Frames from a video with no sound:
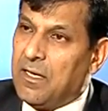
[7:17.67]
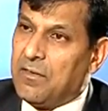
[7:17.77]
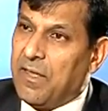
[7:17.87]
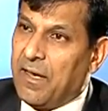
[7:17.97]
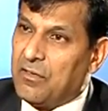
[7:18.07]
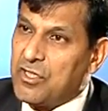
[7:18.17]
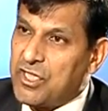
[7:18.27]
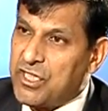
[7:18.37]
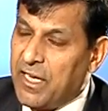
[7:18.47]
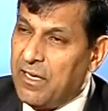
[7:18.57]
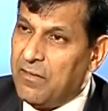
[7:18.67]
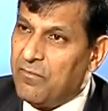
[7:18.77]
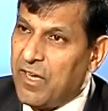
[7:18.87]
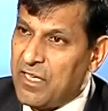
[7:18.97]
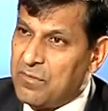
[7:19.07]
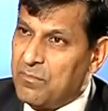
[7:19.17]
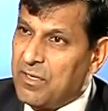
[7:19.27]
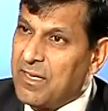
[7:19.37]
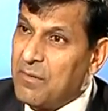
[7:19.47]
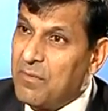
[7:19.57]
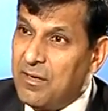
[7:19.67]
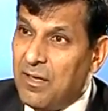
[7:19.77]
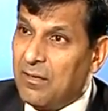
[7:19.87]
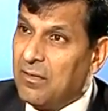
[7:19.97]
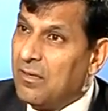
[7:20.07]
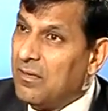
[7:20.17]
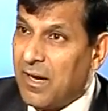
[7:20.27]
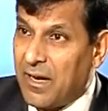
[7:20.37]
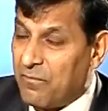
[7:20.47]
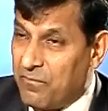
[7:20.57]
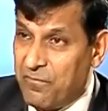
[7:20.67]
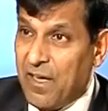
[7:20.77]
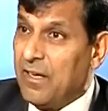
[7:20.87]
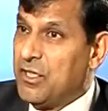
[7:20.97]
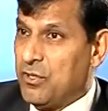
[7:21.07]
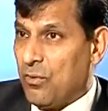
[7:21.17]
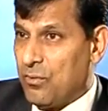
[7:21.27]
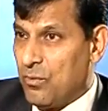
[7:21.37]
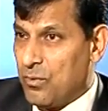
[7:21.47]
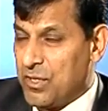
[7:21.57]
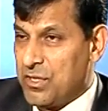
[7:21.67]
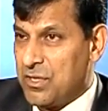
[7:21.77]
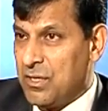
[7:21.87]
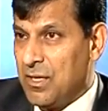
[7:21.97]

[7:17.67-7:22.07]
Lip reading: that shale investment can be done at fairly short notice.